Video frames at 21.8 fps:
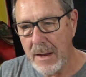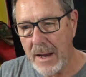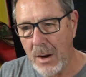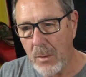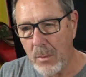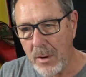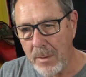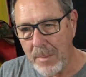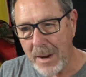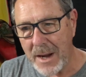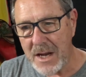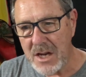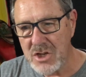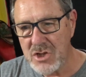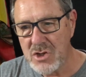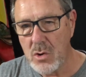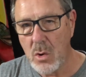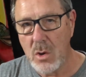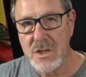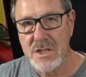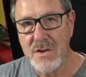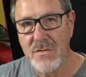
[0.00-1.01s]
we make a
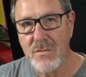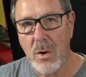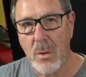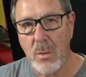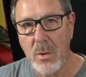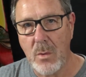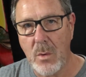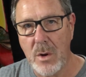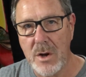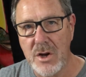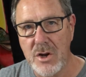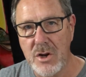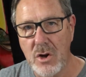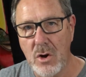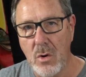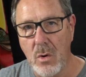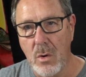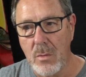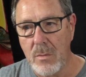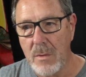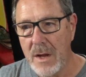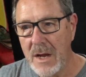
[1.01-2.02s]
choice of what we want to
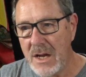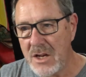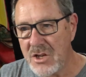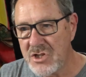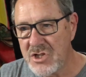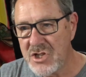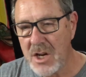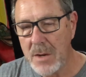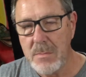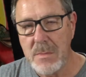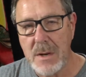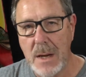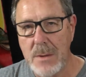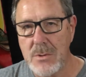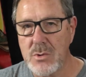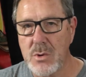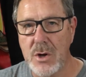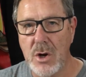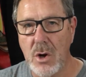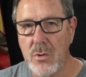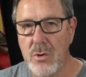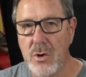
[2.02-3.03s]
do.
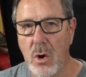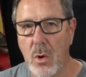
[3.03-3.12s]
Sometimes we don't